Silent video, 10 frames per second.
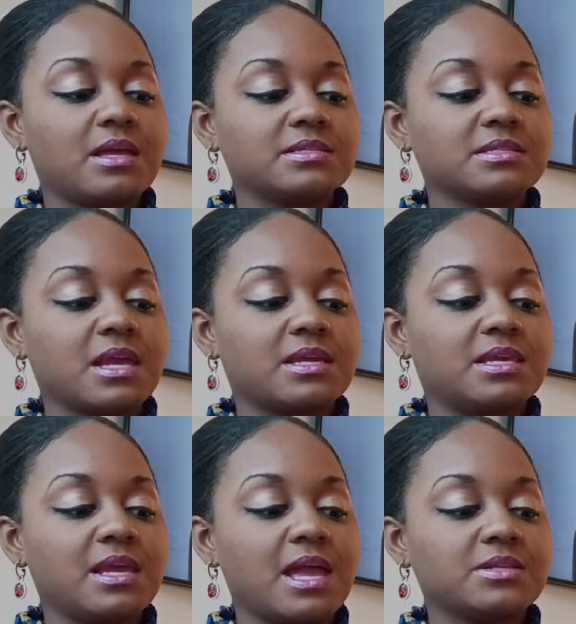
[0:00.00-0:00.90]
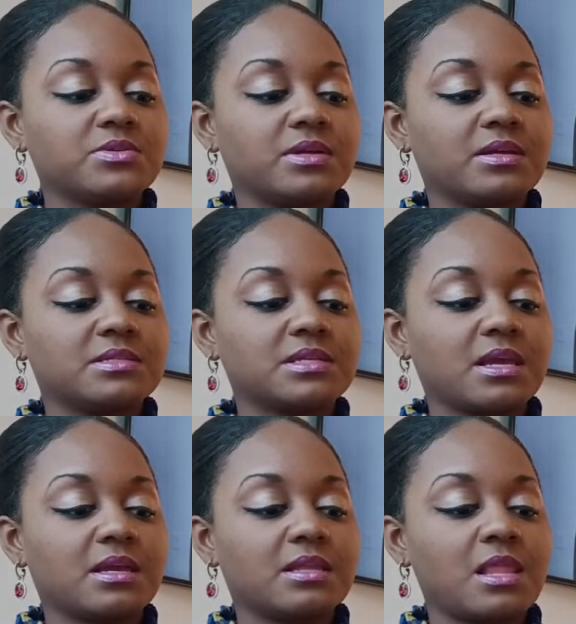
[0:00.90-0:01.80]
psychiatric,
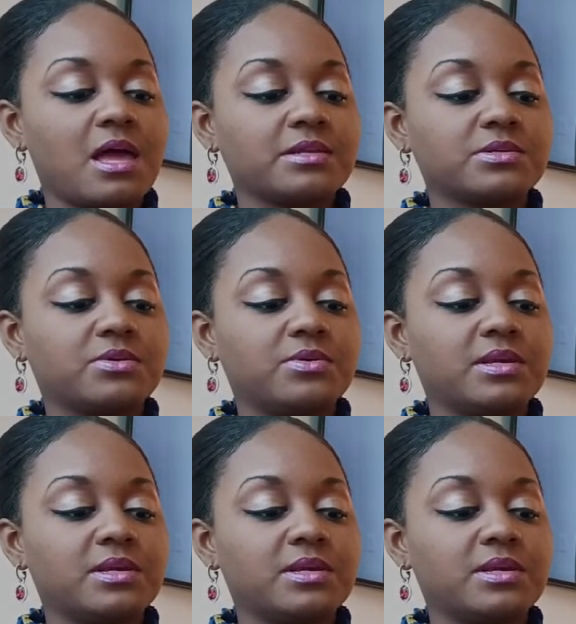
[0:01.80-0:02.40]
psychological,